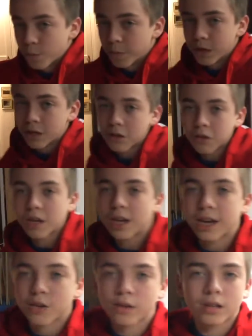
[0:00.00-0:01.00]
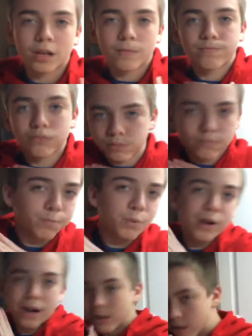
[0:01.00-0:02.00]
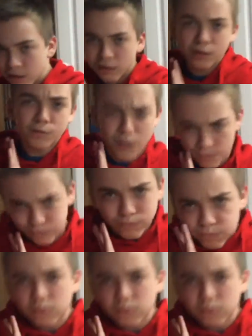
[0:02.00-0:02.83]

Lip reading: open, just in case we, like, boot out, you know, like...